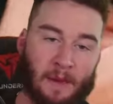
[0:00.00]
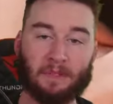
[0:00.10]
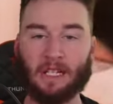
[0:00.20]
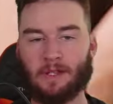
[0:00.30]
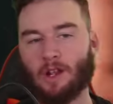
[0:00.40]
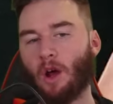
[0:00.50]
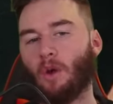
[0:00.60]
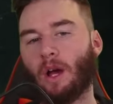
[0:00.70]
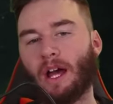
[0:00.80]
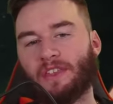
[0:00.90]
But let me
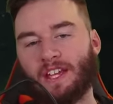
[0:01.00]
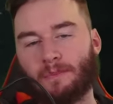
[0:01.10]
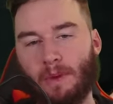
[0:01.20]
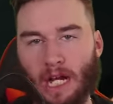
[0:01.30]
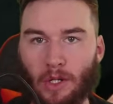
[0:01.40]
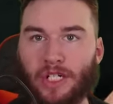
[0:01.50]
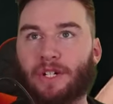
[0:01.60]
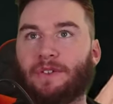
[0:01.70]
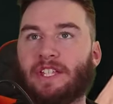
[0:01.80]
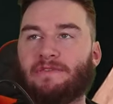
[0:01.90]
know, I think my question
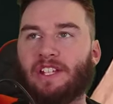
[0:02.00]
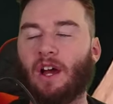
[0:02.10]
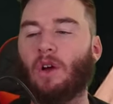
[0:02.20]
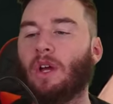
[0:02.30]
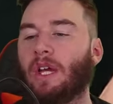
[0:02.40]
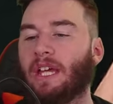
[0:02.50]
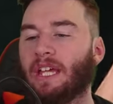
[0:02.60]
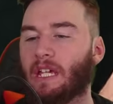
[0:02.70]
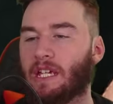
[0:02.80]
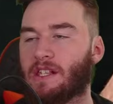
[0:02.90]
for this video
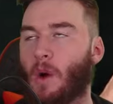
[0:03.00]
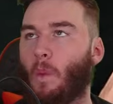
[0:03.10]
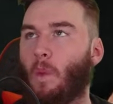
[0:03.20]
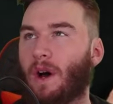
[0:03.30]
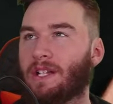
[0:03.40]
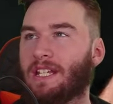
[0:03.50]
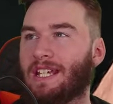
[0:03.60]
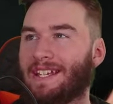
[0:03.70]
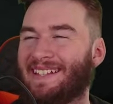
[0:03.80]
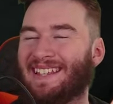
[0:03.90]
is, what
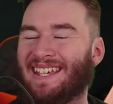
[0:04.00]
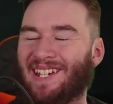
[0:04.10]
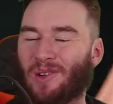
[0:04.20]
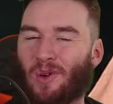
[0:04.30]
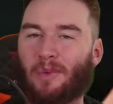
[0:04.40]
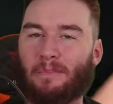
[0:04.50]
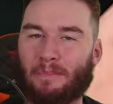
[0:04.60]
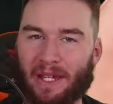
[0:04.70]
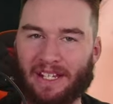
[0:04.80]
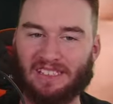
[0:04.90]
is your
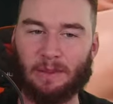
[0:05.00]
biggest